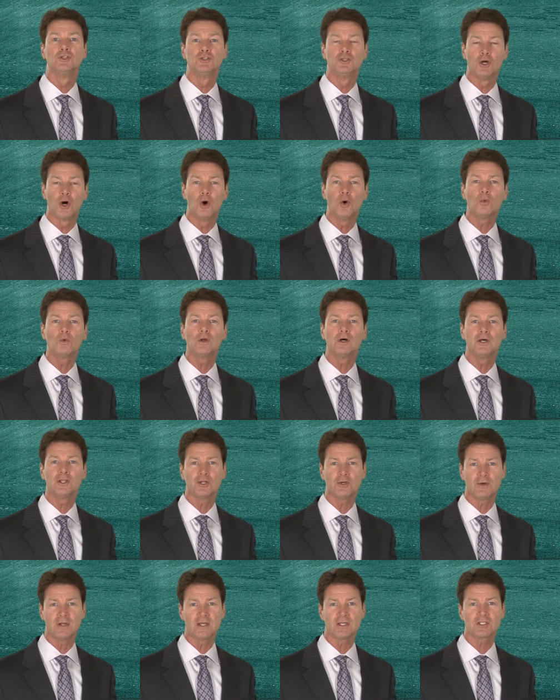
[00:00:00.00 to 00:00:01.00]
Don't
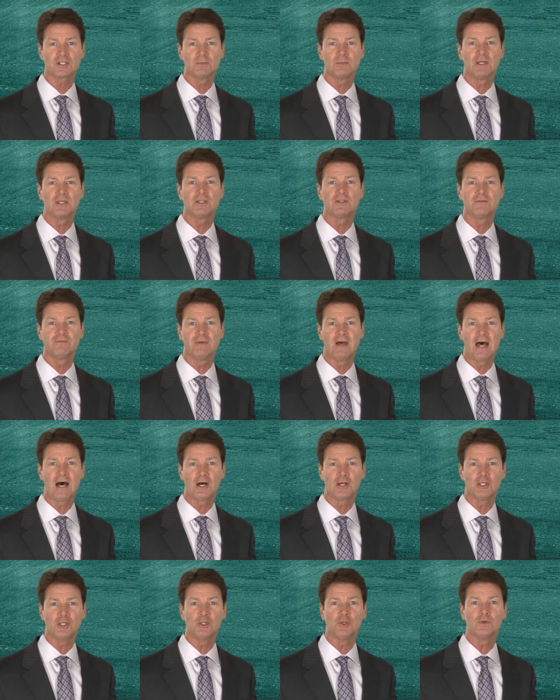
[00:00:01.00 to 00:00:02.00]
underestimate the
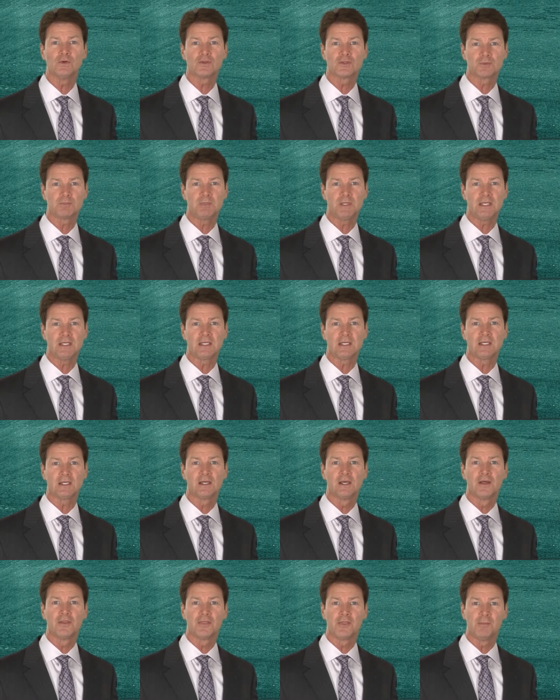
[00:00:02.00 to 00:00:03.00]
value of
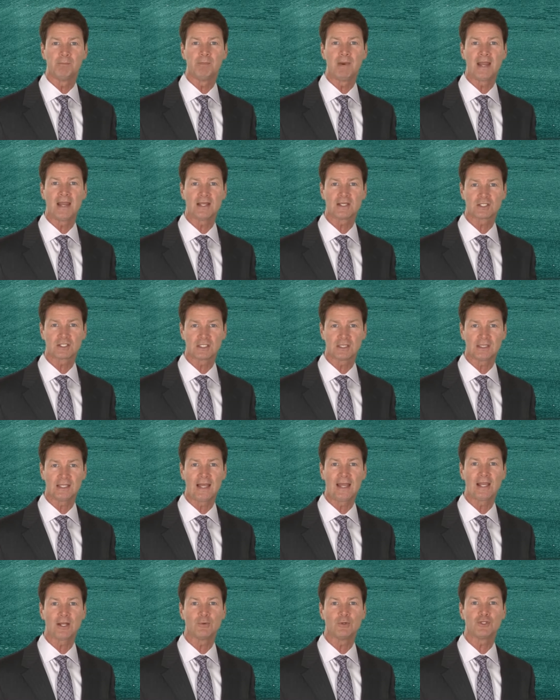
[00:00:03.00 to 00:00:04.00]
speaking the bank's
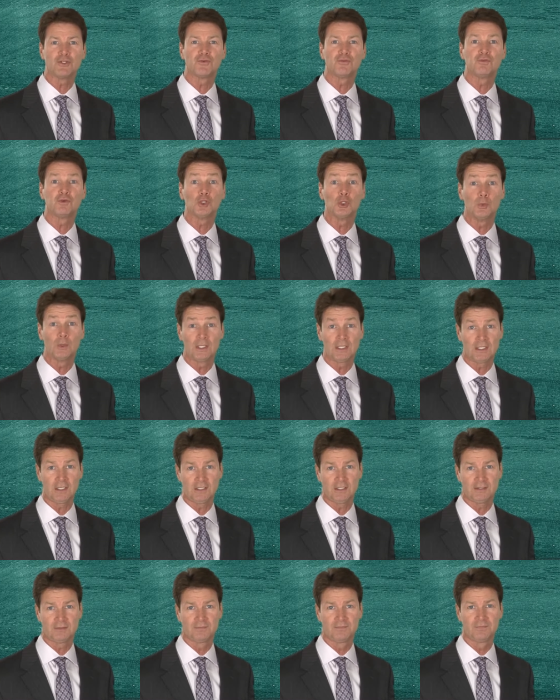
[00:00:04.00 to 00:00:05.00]
language
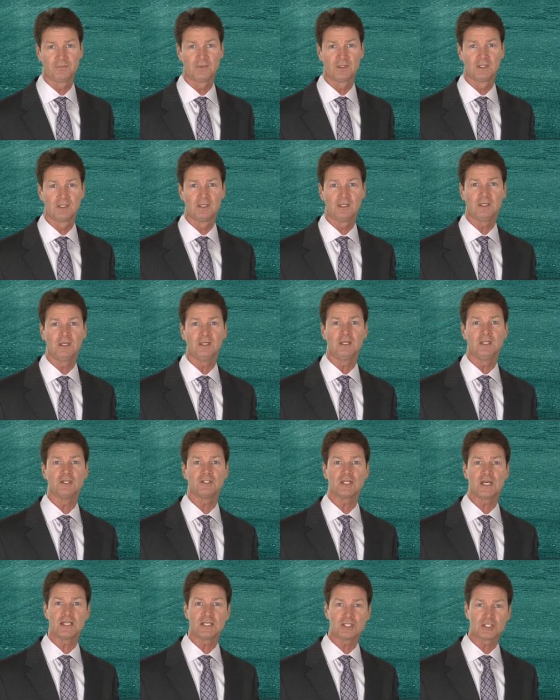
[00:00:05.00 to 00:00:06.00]
fluently. It
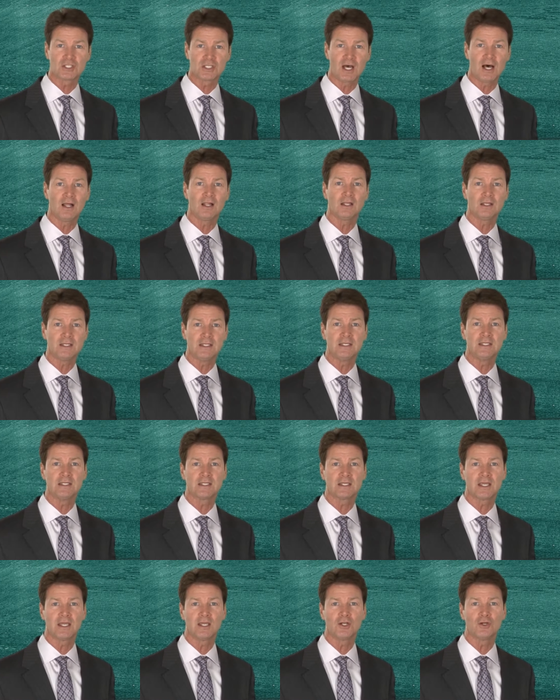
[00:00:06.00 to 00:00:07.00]
is a solid
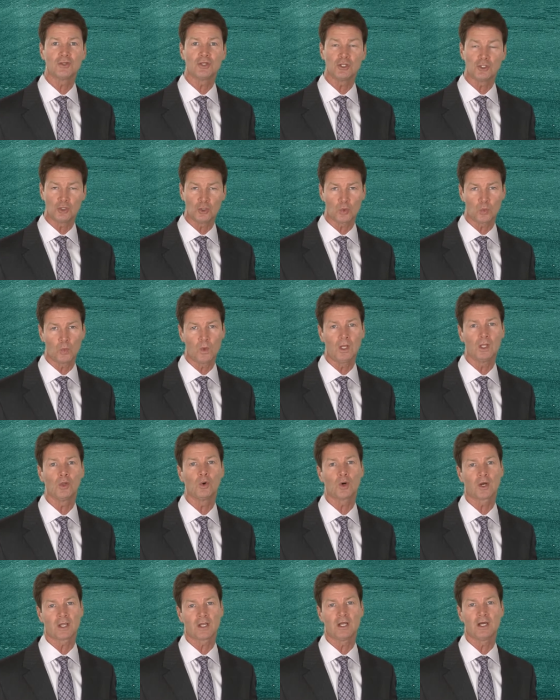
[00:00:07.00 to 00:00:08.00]
indicator that you're well
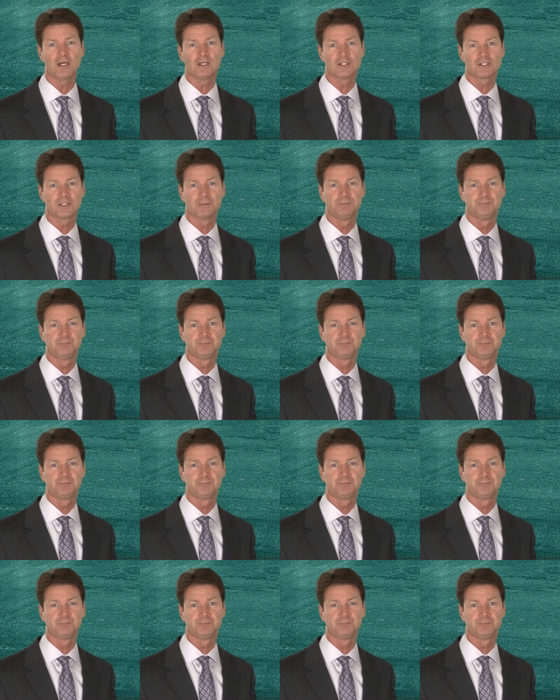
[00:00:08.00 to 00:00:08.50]
organized.